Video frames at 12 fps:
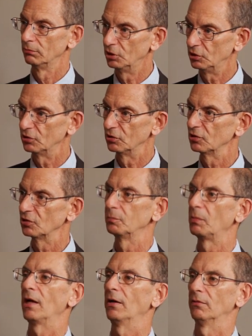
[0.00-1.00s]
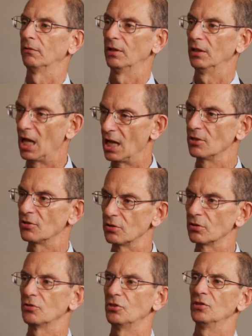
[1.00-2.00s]
Jesus is better than
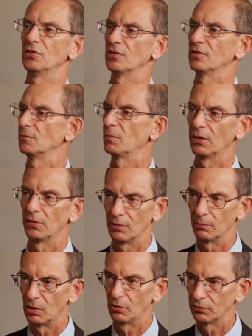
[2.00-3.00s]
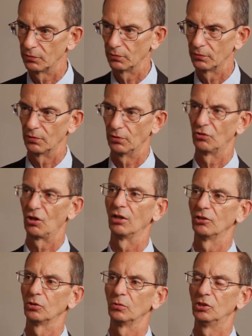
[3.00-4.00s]
angels. Jesus is better than Moses and
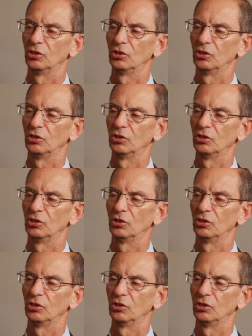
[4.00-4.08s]
Joshua.